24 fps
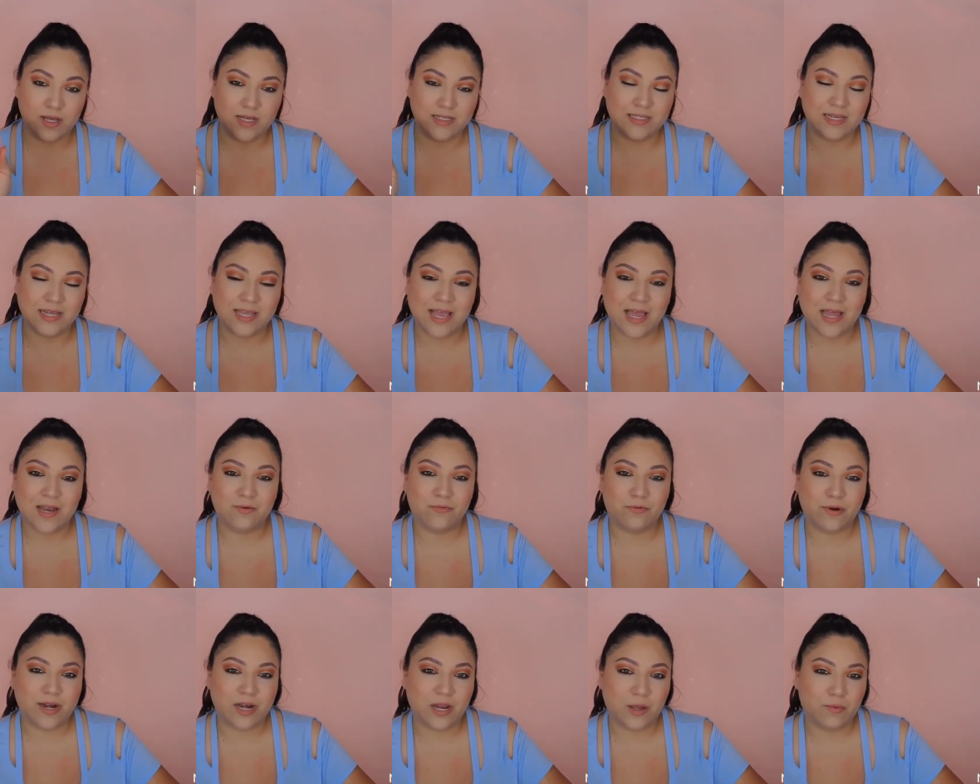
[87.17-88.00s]
It's a get
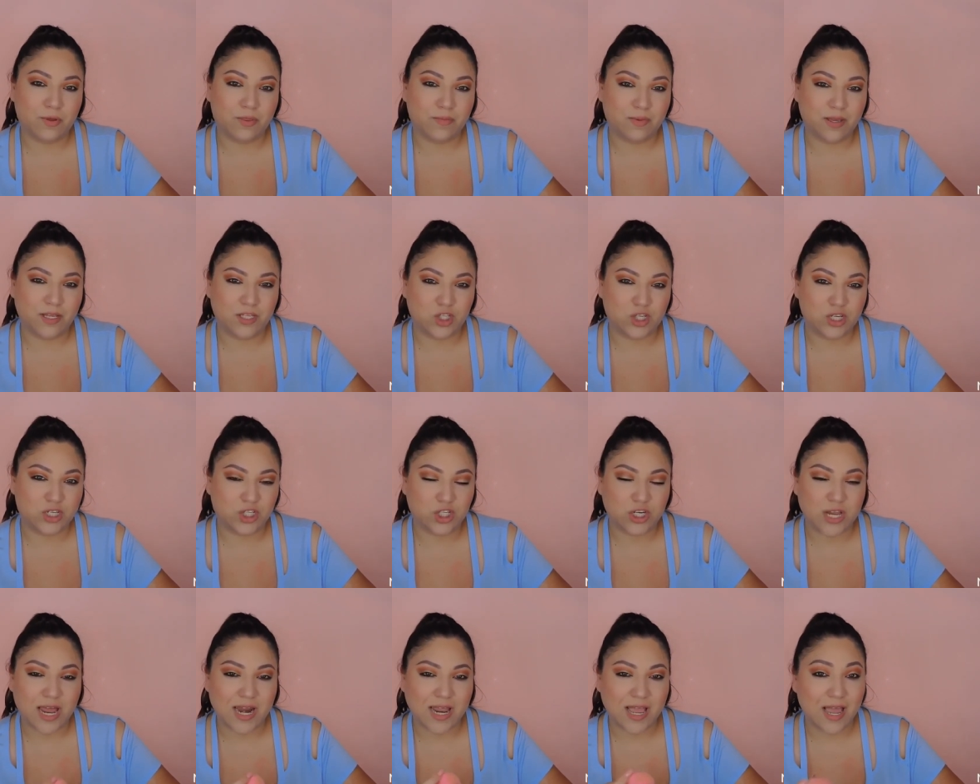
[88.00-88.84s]
ready with me chit
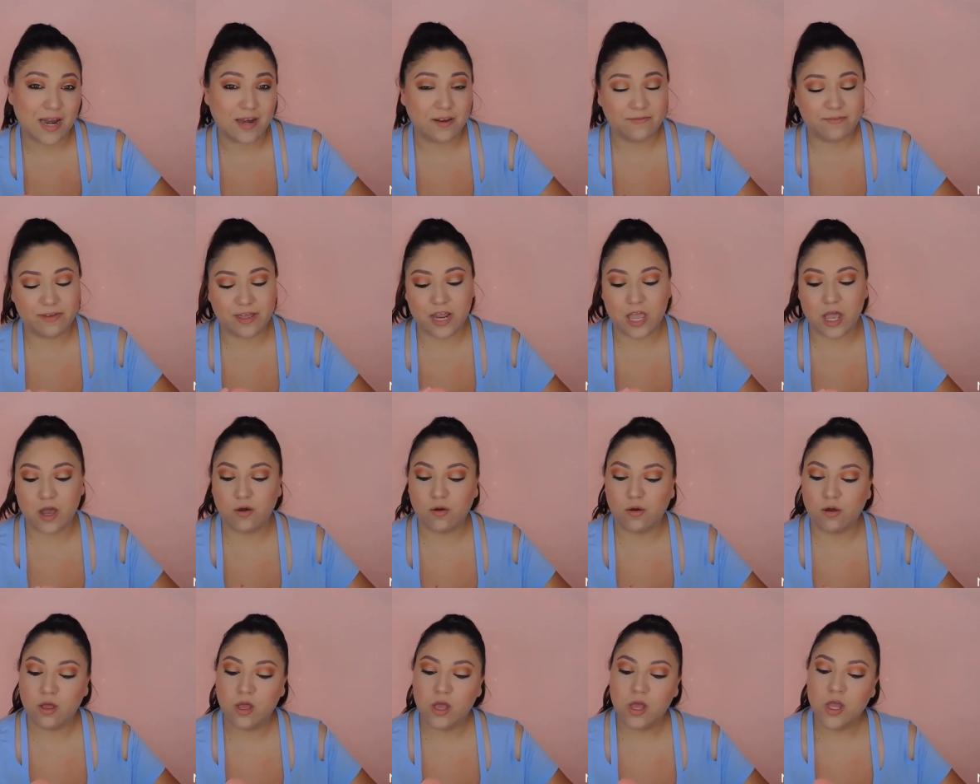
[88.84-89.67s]
chat kind of video.